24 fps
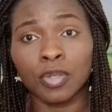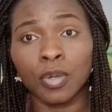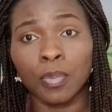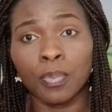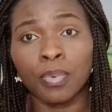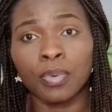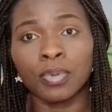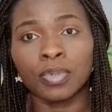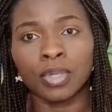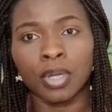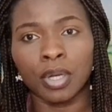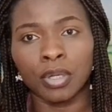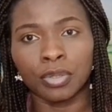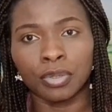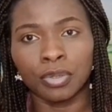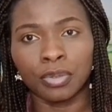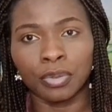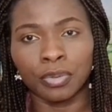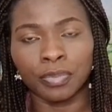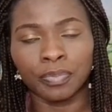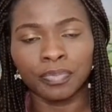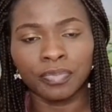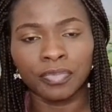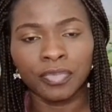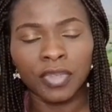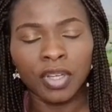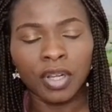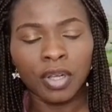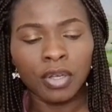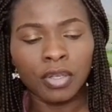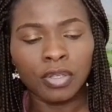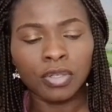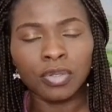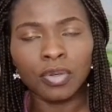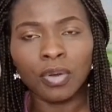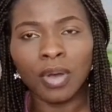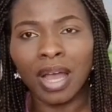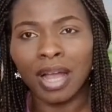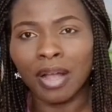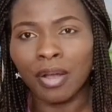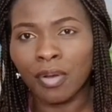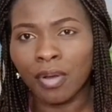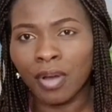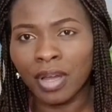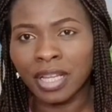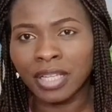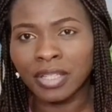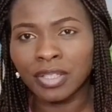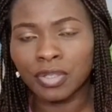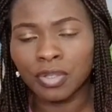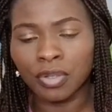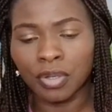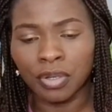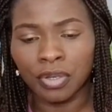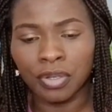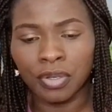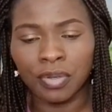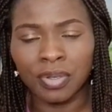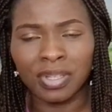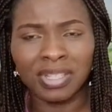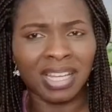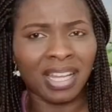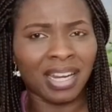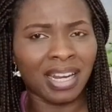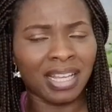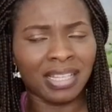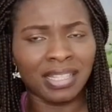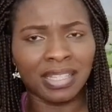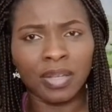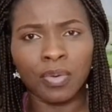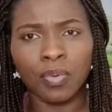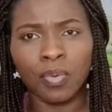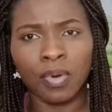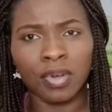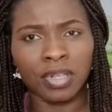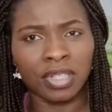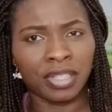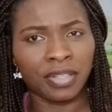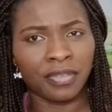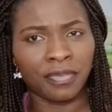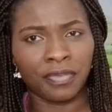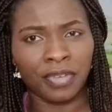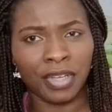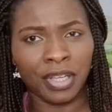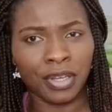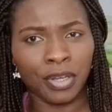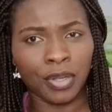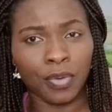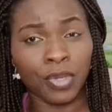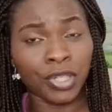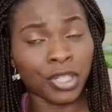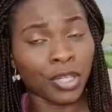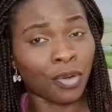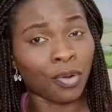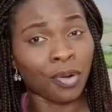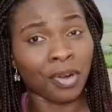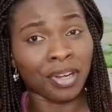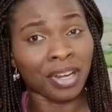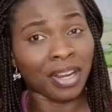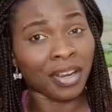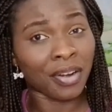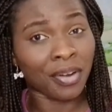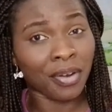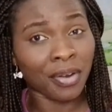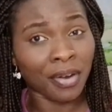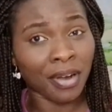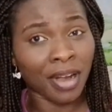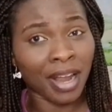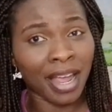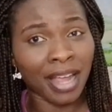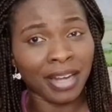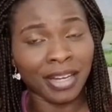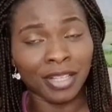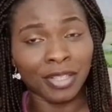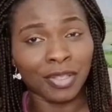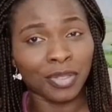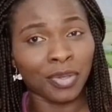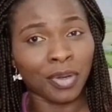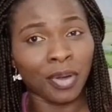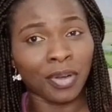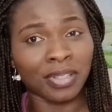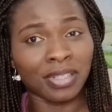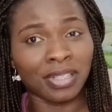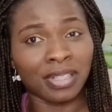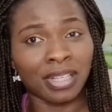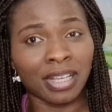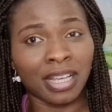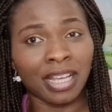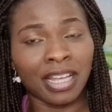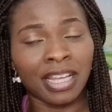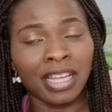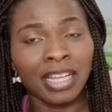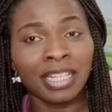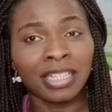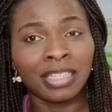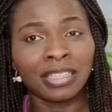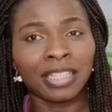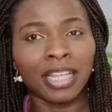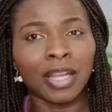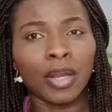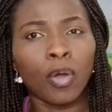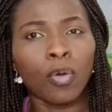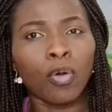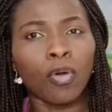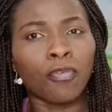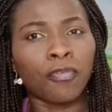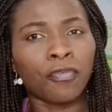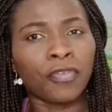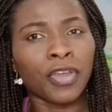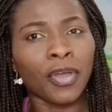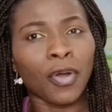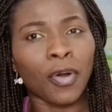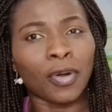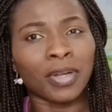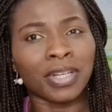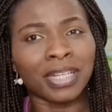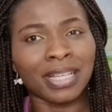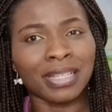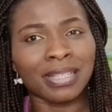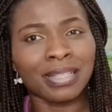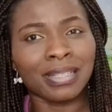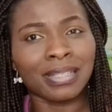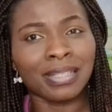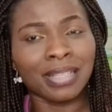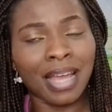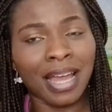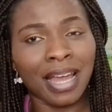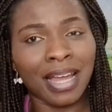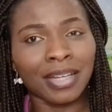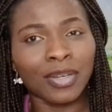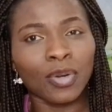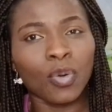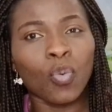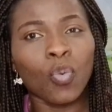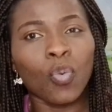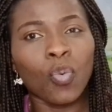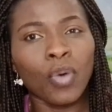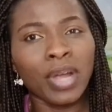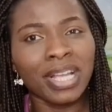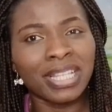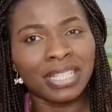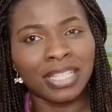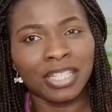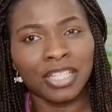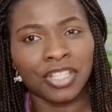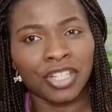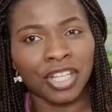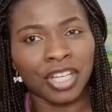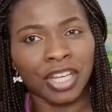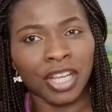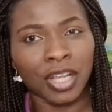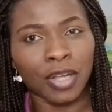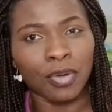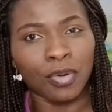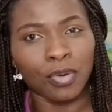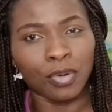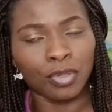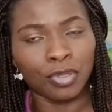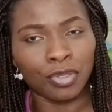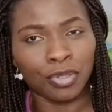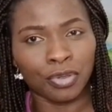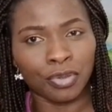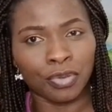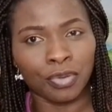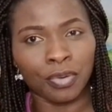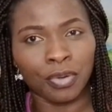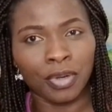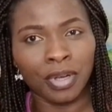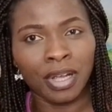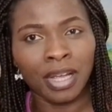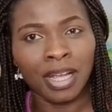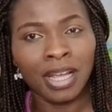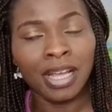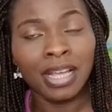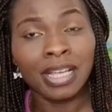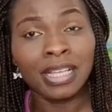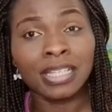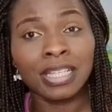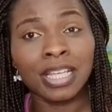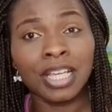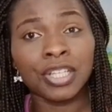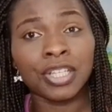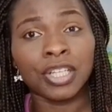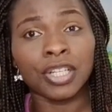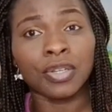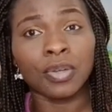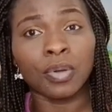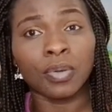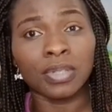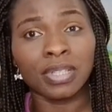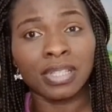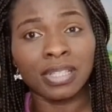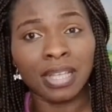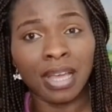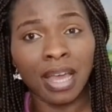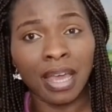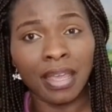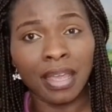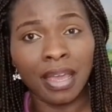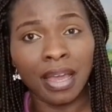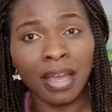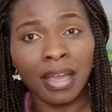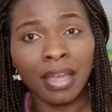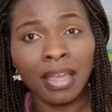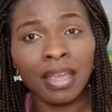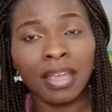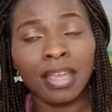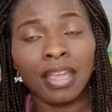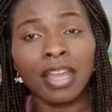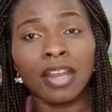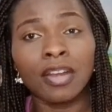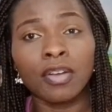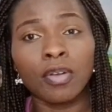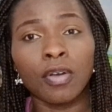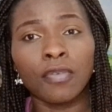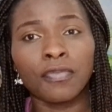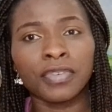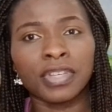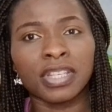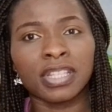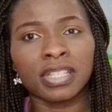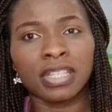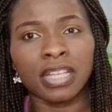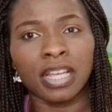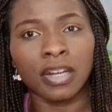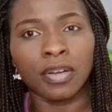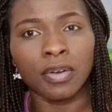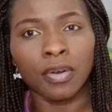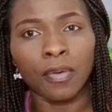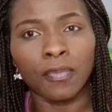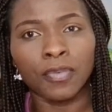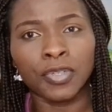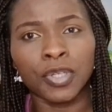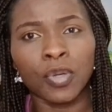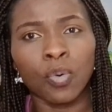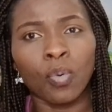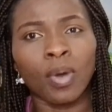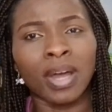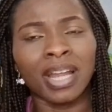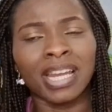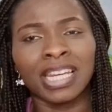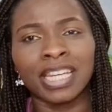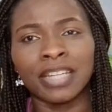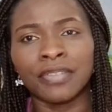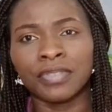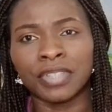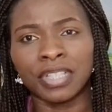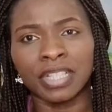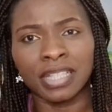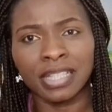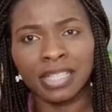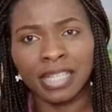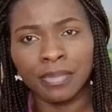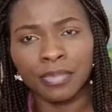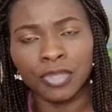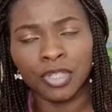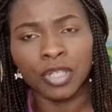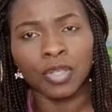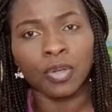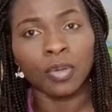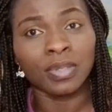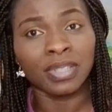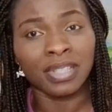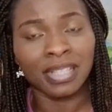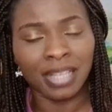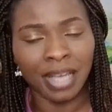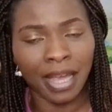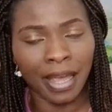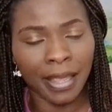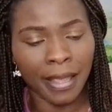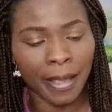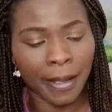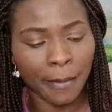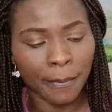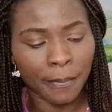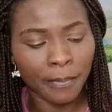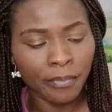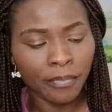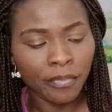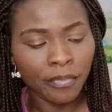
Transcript: supposed to do. So according to news, and I still watch the video where she couldn't they cry, they talk, say, they no go fit understand what she they go through. Say she don't tire. Enough is enough. She won't leave the team. She don't tire.